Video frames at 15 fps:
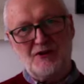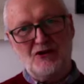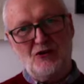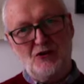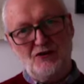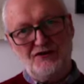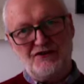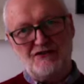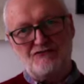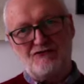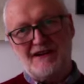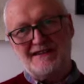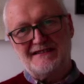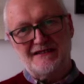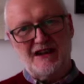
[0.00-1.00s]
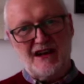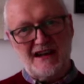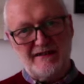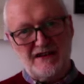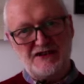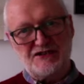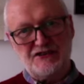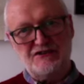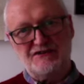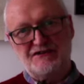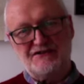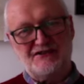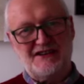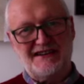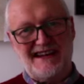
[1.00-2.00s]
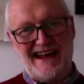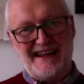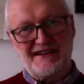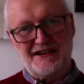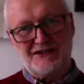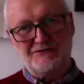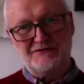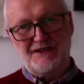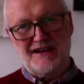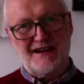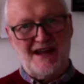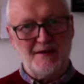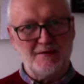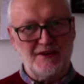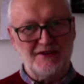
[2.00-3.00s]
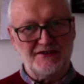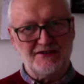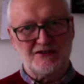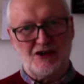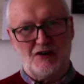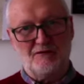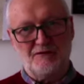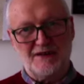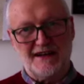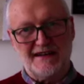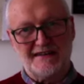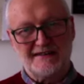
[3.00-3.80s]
also raise live issues concerning ethical dilemmas and conflicts.